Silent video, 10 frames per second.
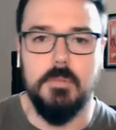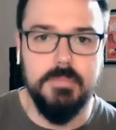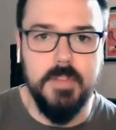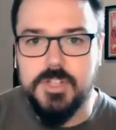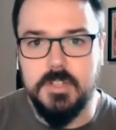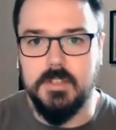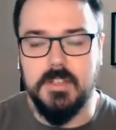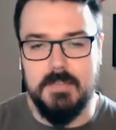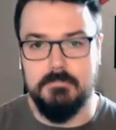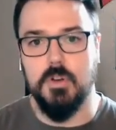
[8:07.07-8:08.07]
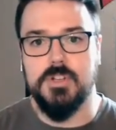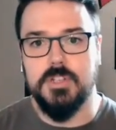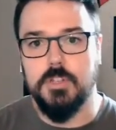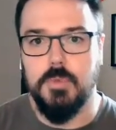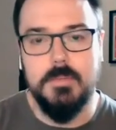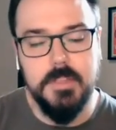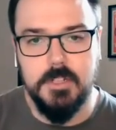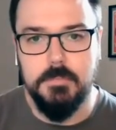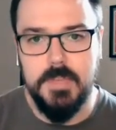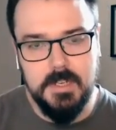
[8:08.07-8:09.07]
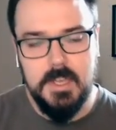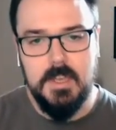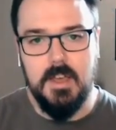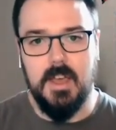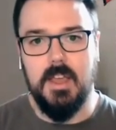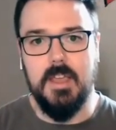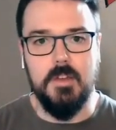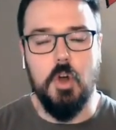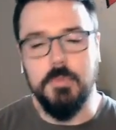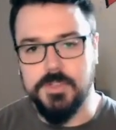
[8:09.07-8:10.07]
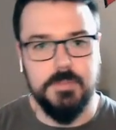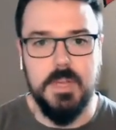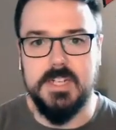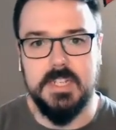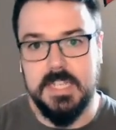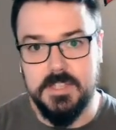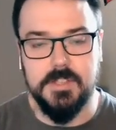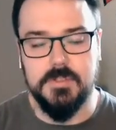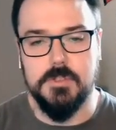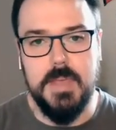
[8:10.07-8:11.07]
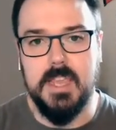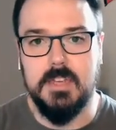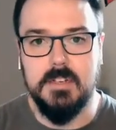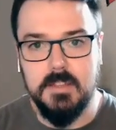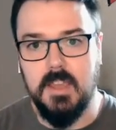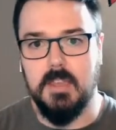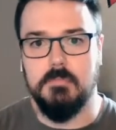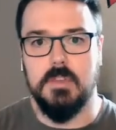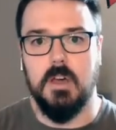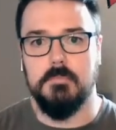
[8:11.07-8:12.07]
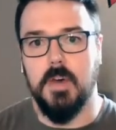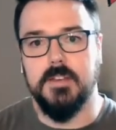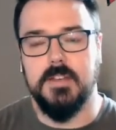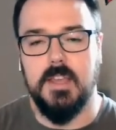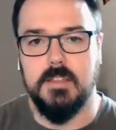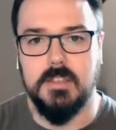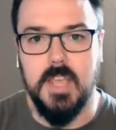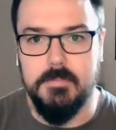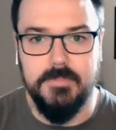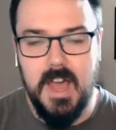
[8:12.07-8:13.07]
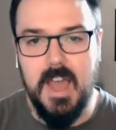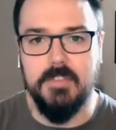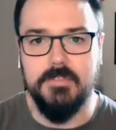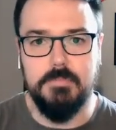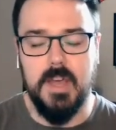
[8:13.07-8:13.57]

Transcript: you know, bludgeoning Kemp Birch at the rim a little bit and almost threatened to get the Sixers back into the game on Monday in game five.